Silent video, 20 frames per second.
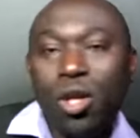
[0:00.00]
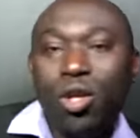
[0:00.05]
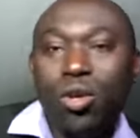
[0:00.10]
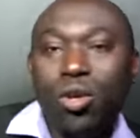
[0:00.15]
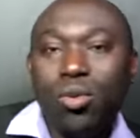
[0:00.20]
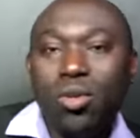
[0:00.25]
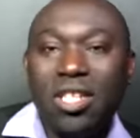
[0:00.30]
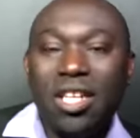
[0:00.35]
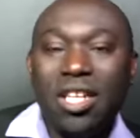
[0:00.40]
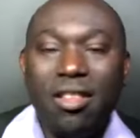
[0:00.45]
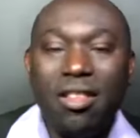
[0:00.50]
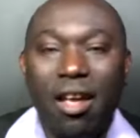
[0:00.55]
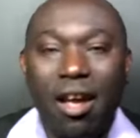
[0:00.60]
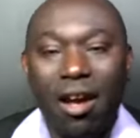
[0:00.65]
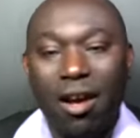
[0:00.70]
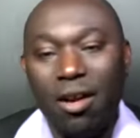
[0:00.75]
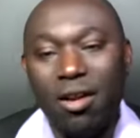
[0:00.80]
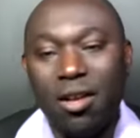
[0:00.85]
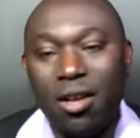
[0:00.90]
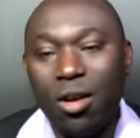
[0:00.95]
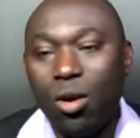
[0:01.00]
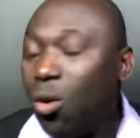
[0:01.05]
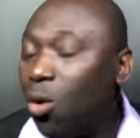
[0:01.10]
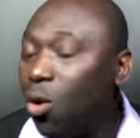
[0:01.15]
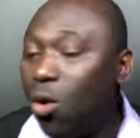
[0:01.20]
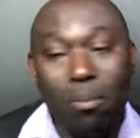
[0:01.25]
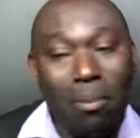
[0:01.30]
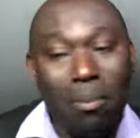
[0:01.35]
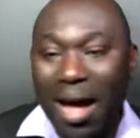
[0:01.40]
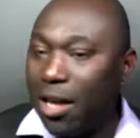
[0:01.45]
use it there.
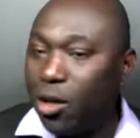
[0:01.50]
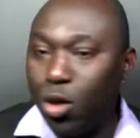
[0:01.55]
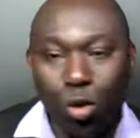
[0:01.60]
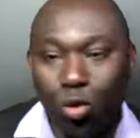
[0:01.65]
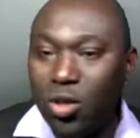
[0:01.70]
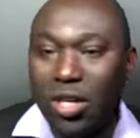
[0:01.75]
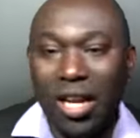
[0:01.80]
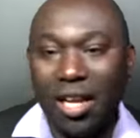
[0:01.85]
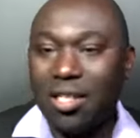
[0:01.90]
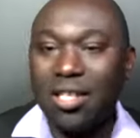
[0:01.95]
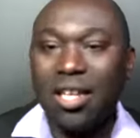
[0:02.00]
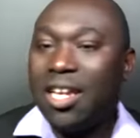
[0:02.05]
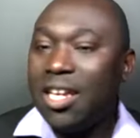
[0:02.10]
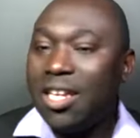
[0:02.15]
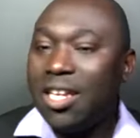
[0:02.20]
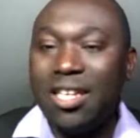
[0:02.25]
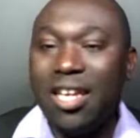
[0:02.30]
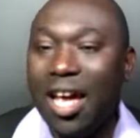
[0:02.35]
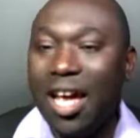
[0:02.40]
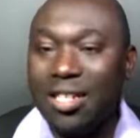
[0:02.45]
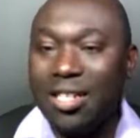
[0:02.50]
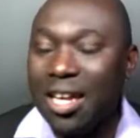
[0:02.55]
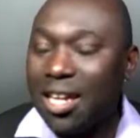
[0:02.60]
Oh, my goodness. Yes,